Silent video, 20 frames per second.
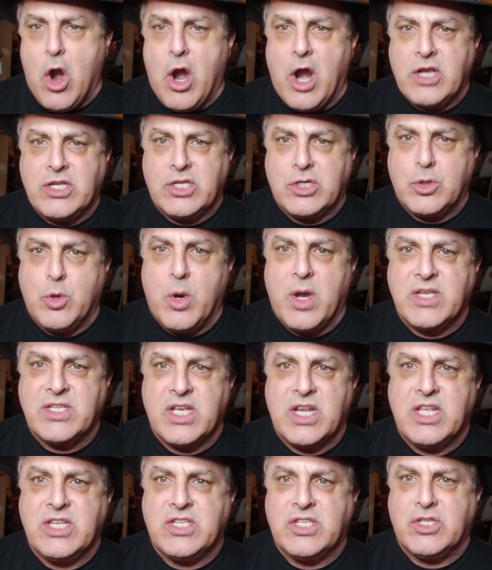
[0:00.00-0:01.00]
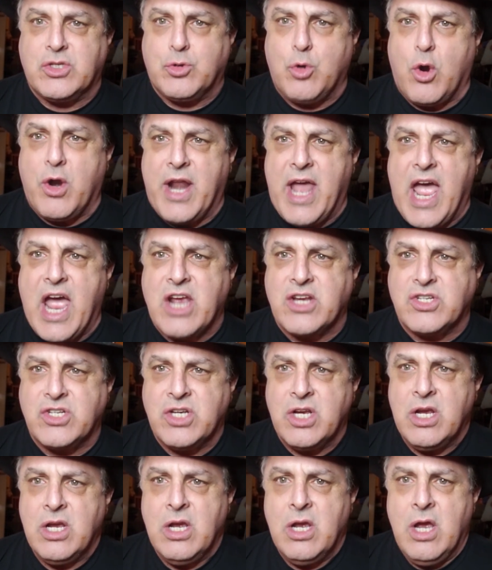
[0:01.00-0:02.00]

I says, who is it? He says, DoorDash.